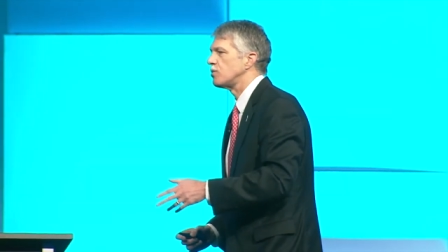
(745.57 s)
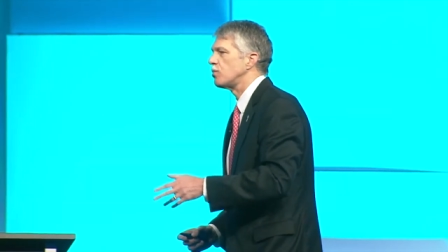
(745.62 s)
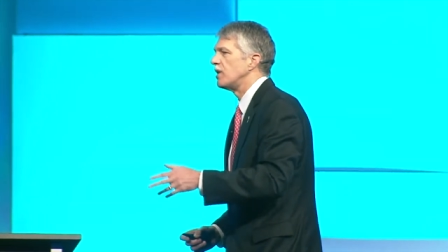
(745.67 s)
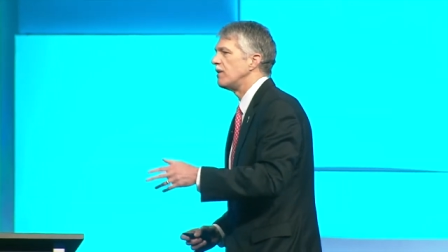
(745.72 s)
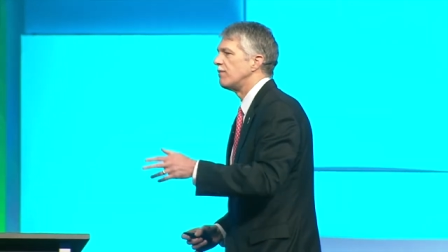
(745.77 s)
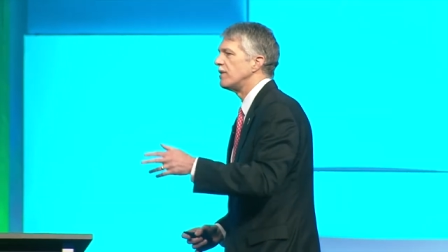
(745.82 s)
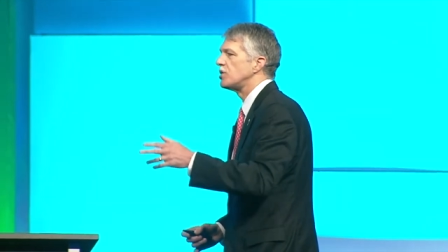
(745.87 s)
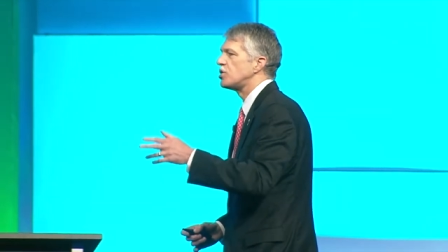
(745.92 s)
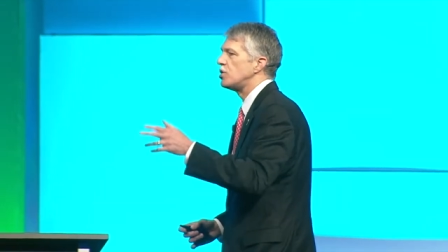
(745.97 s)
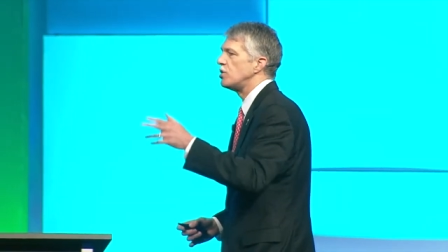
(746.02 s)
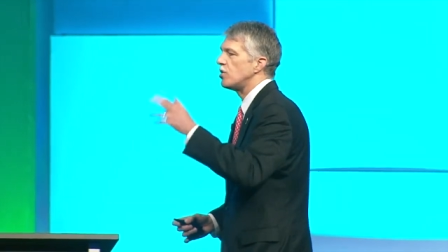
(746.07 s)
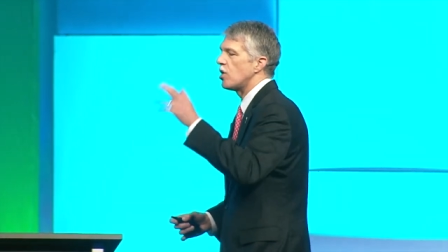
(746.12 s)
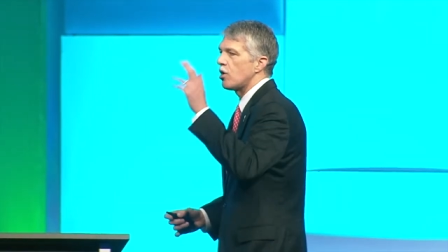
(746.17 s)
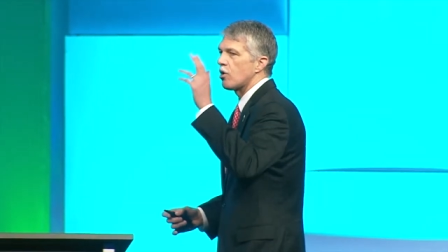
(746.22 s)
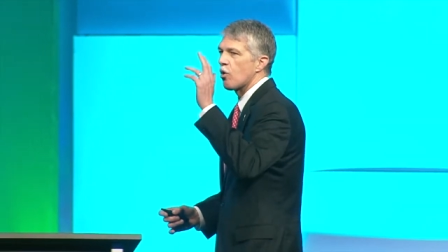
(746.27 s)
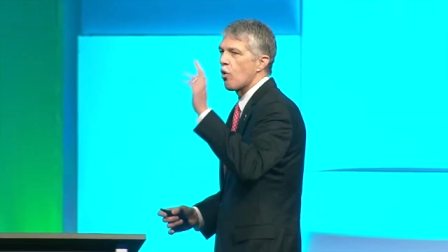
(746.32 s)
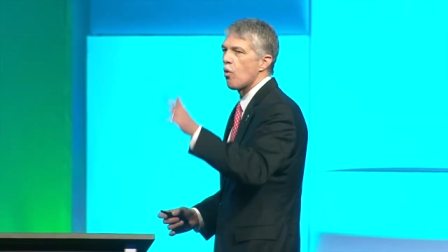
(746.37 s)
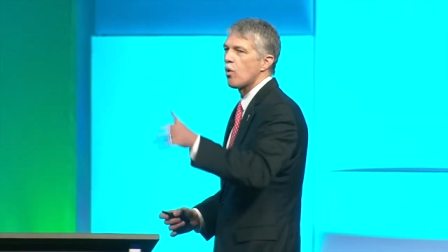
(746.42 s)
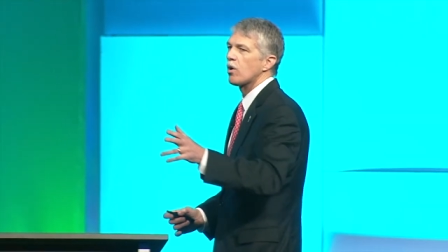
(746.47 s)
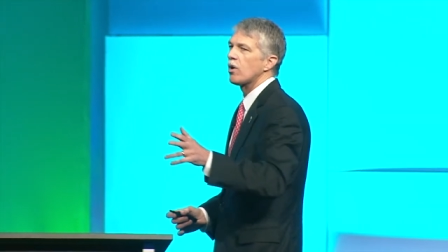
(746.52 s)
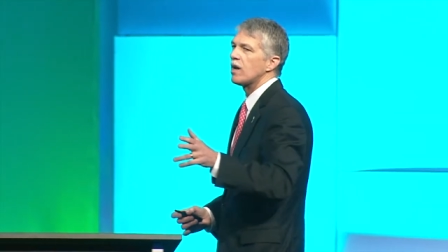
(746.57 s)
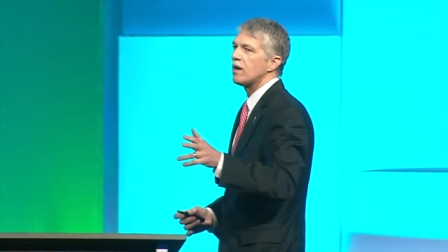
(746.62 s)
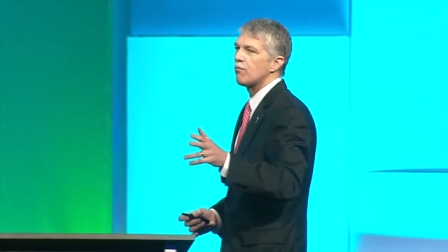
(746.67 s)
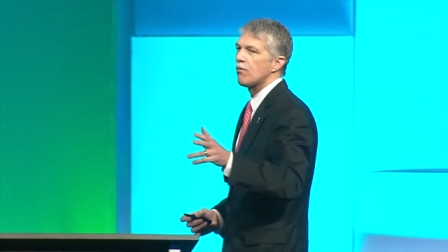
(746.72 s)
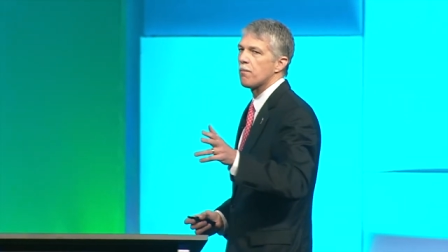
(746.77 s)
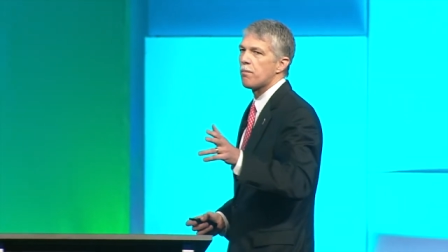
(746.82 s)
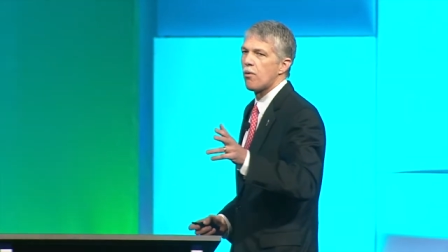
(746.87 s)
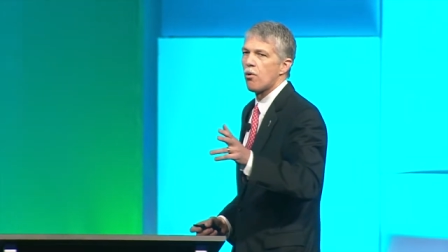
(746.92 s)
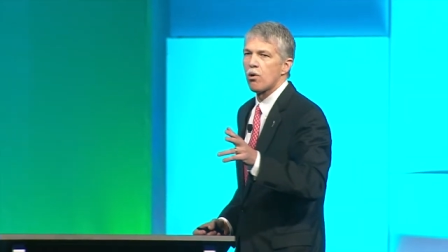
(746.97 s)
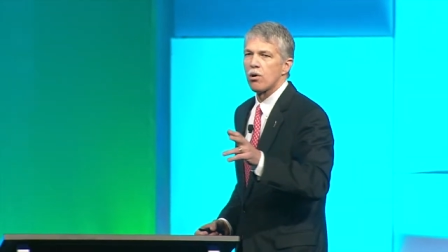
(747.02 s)
We've issued our quarterly
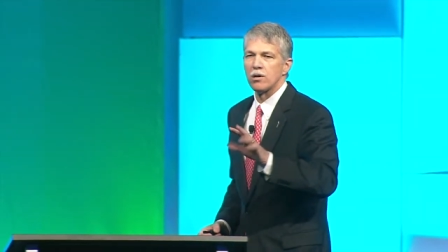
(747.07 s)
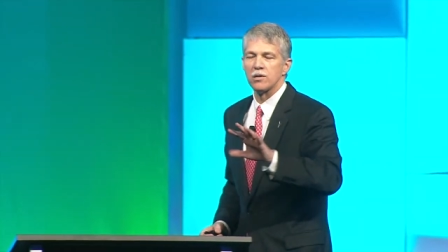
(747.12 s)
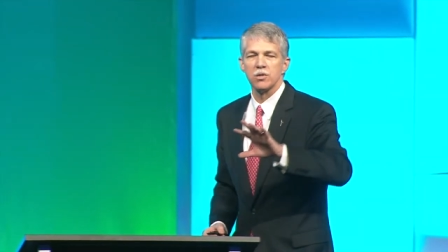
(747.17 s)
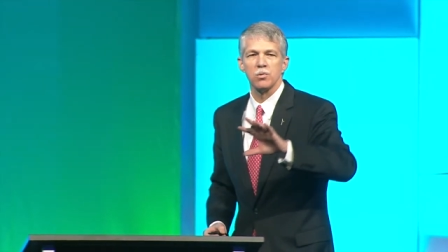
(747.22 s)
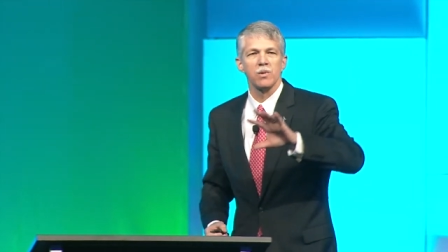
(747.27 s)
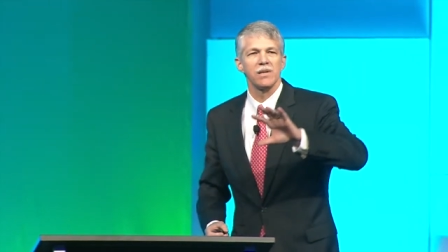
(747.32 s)
reports.